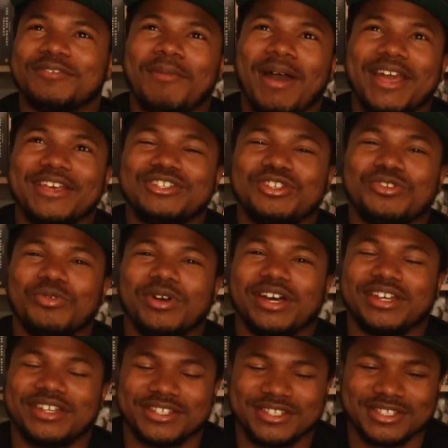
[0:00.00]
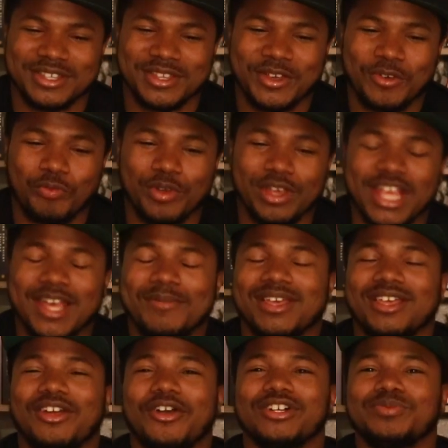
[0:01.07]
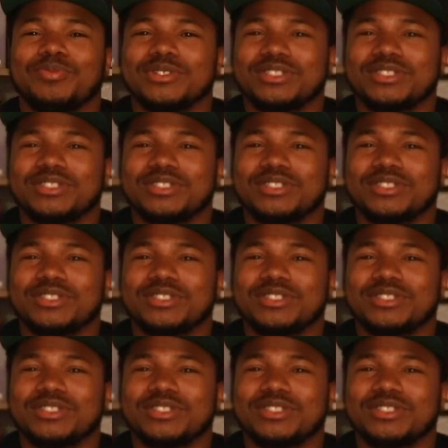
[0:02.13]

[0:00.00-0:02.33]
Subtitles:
My issue was when him and Ghost